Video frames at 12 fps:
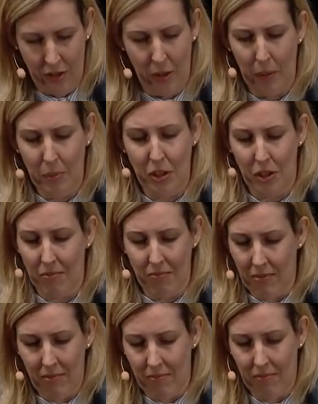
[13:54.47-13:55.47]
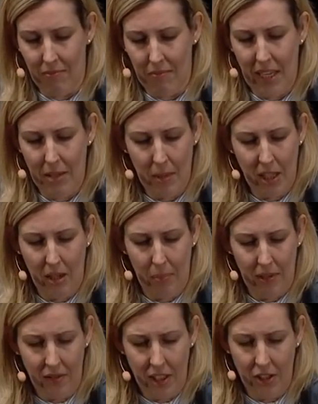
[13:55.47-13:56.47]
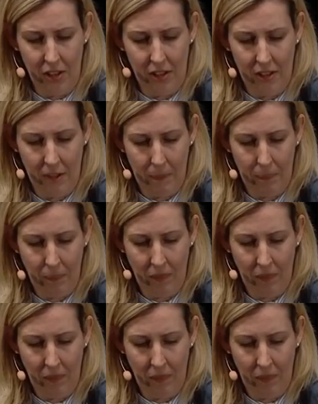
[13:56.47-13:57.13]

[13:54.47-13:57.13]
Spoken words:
So I just made him a couple of dishes.